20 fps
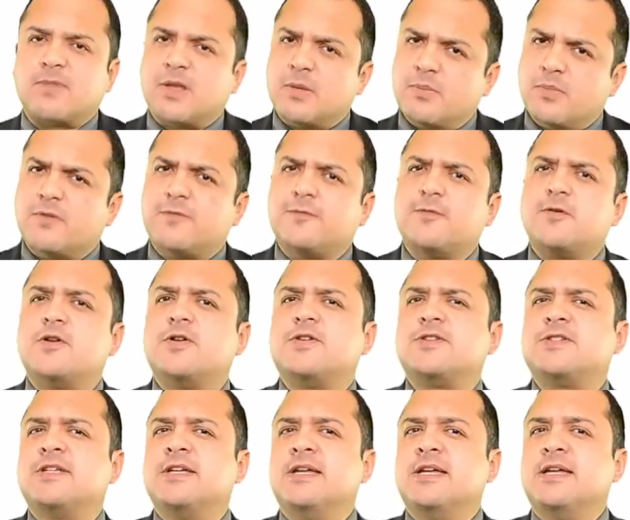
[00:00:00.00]
But
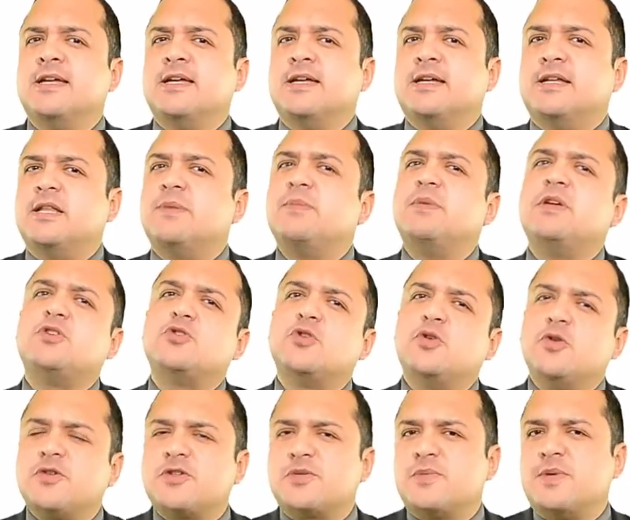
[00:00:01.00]
first, let me
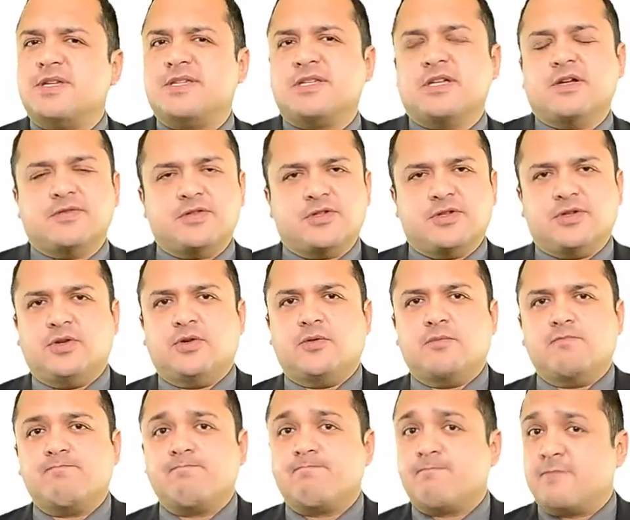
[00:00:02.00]
introduce myself to you.
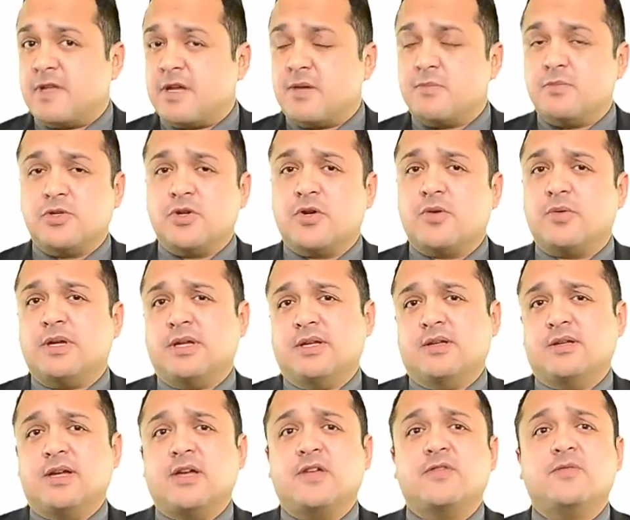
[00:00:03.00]
I'm Joey.
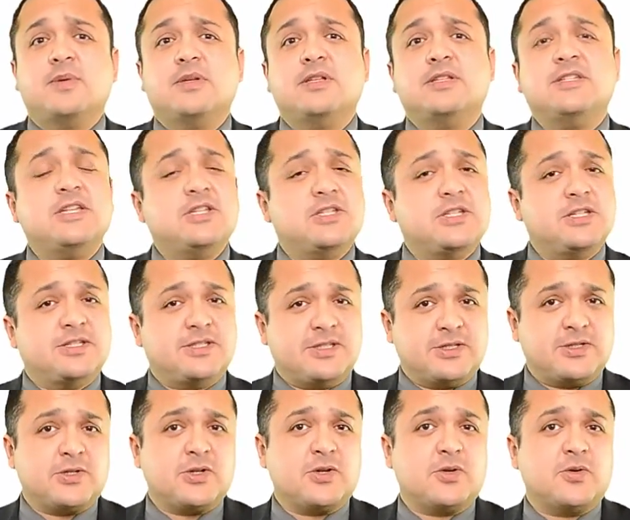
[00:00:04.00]
I've been teaching
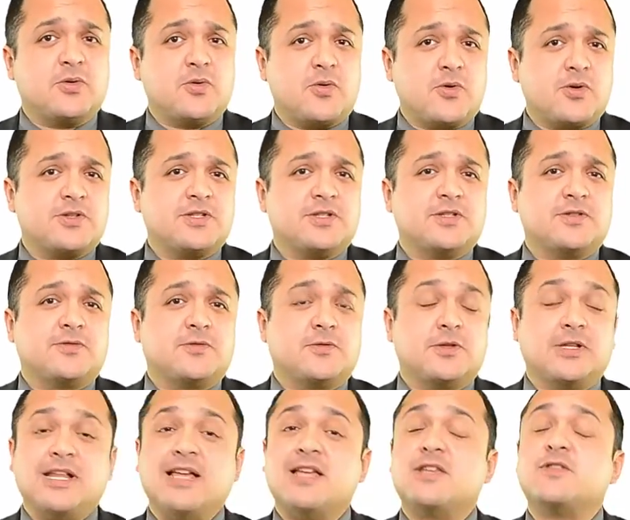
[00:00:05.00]
Cisco courses for
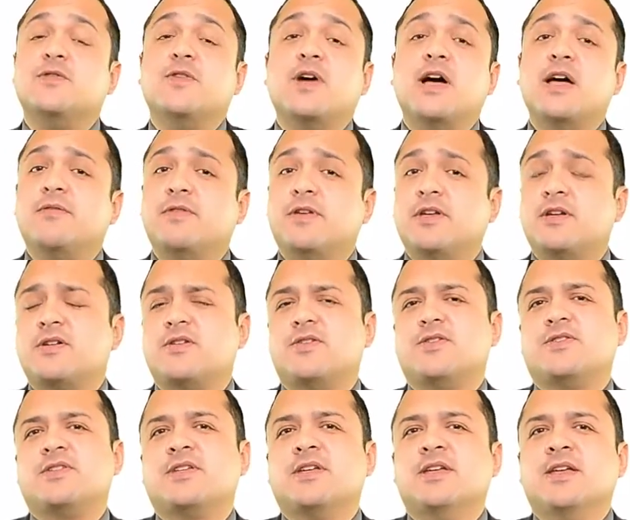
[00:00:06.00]
the last five
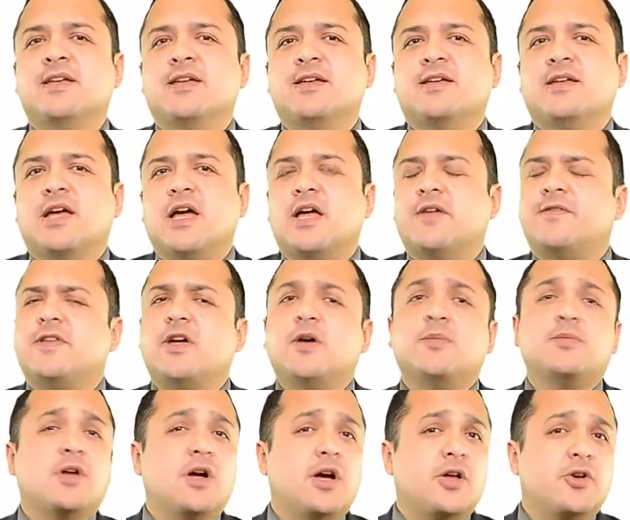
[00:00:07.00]
years. I've
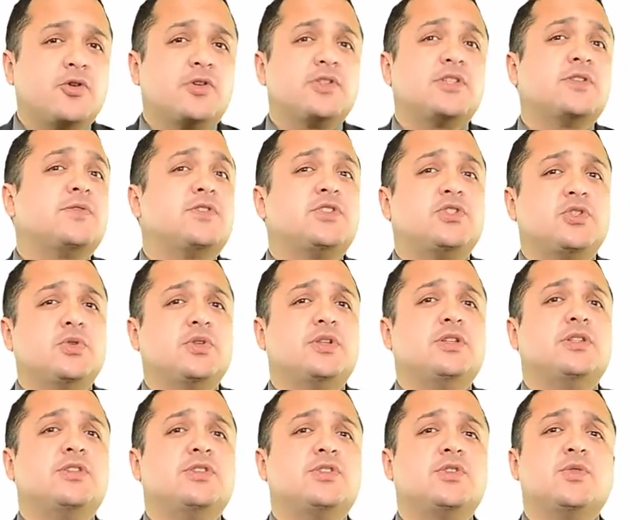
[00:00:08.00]
helped hundreds of
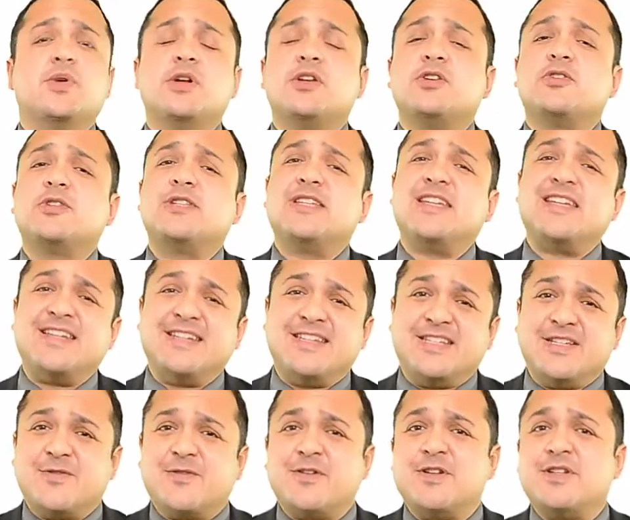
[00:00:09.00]
students to understand
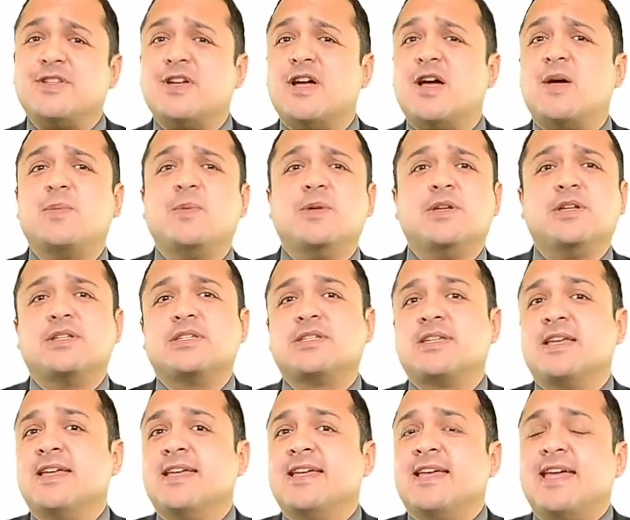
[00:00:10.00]
different topics
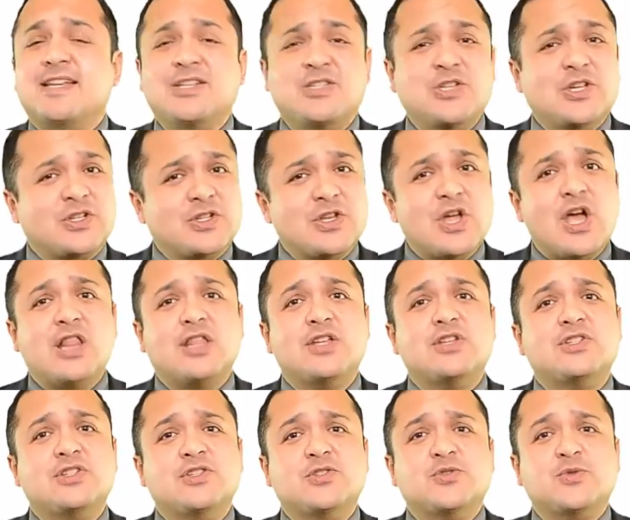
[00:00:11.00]
and
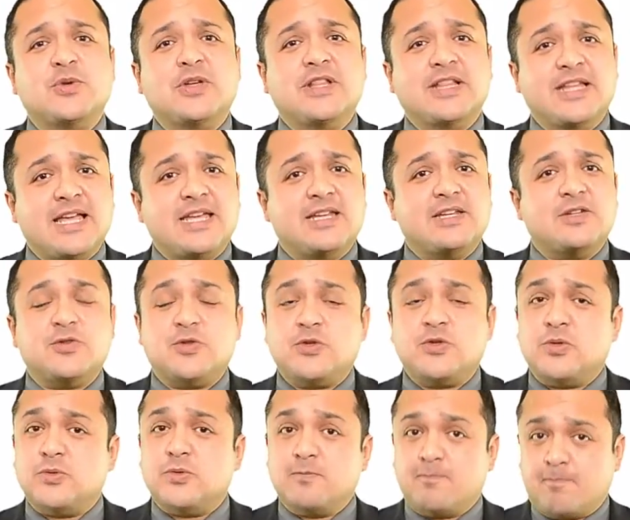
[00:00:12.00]
technologies related
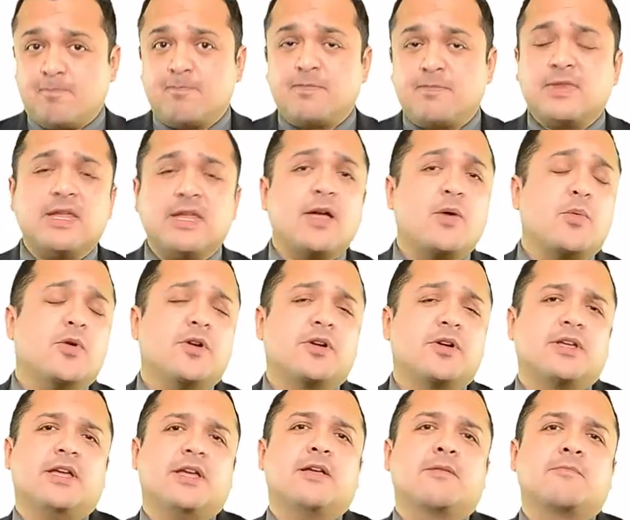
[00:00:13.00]
to
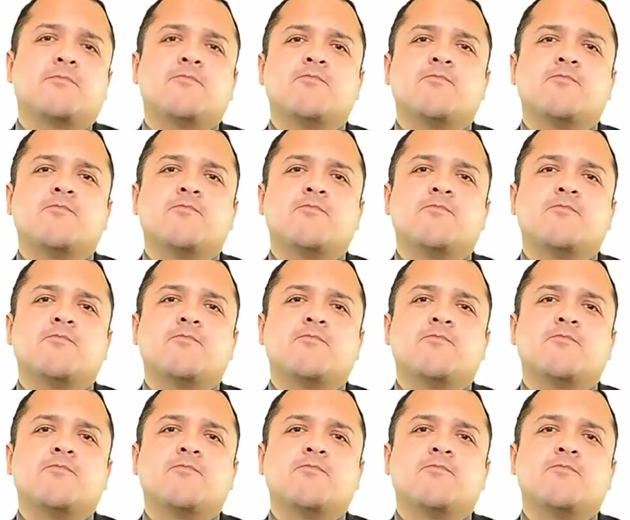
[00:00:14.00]
networking.